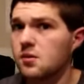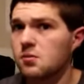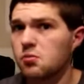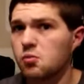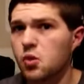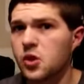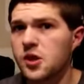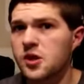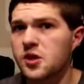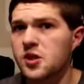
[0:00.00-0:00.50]

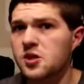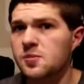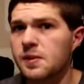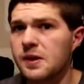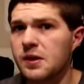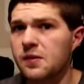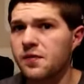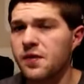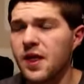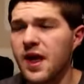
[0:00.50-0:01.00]
Really good
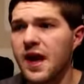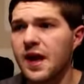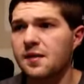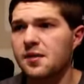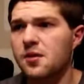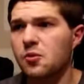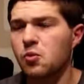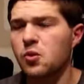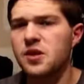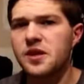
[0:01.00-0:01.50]
speaker for
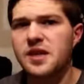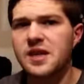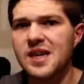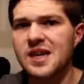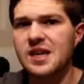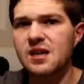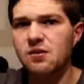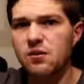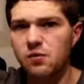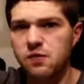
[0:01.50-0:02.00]
that. Really
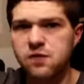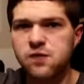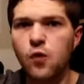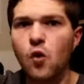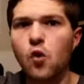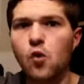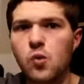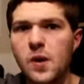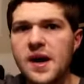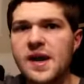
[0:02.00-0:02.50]

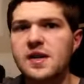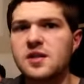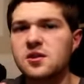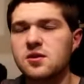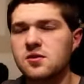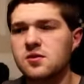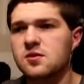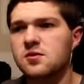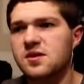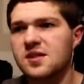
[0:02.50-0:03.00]
full
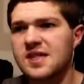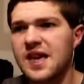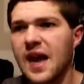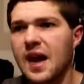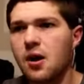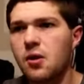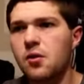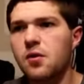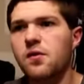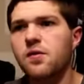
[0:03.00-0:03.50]
range
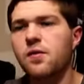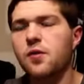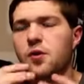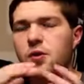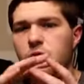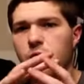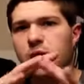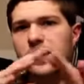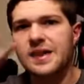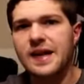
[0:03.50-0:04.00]
sound for
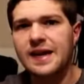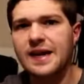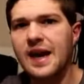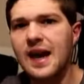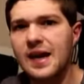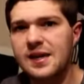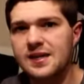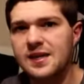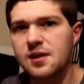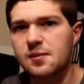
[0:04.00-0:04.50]
doing like
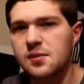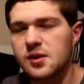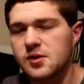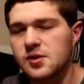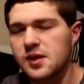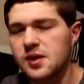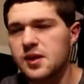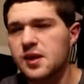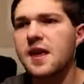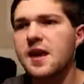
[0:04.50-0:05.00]
cocktail
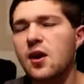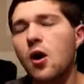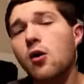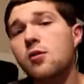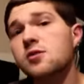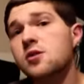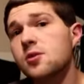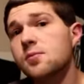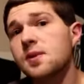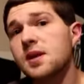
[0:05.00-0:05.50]
music. And they'd
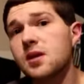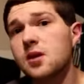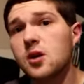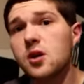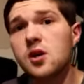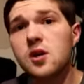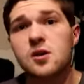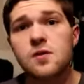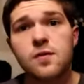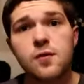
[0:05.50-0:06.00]
also be
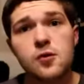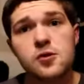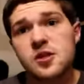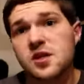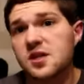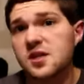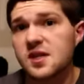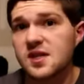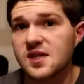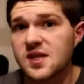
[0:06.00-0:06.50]
good for
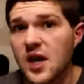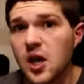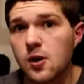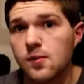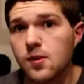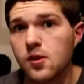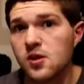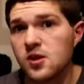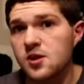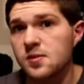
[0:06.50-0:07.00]
just the
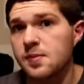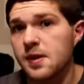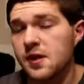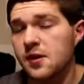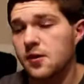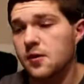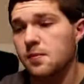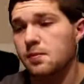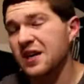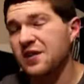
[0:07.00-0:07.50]
ceremony
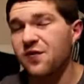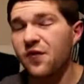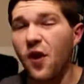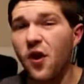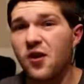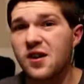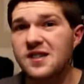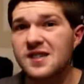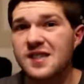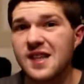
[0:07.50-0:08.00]
speaker. As
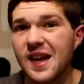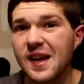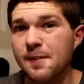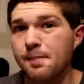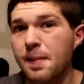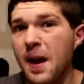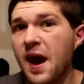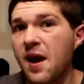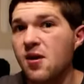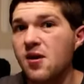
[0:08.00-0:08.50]
far as
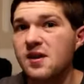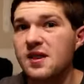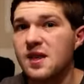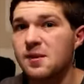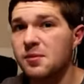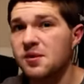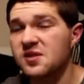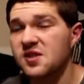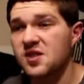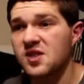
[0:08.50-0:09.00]
like pairing
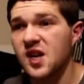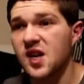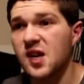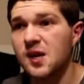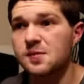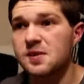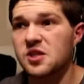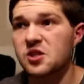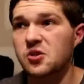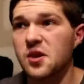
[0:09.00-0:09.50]
them with
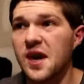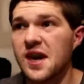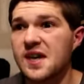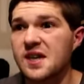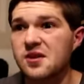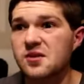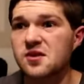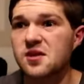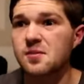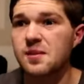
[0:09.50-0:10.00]
subs and trying
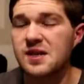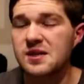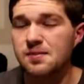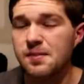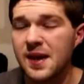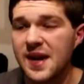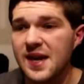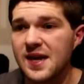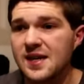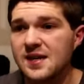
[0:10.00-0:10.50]
to use them as
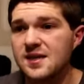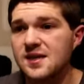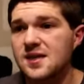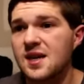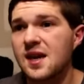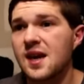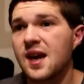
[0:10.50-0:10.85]
mains,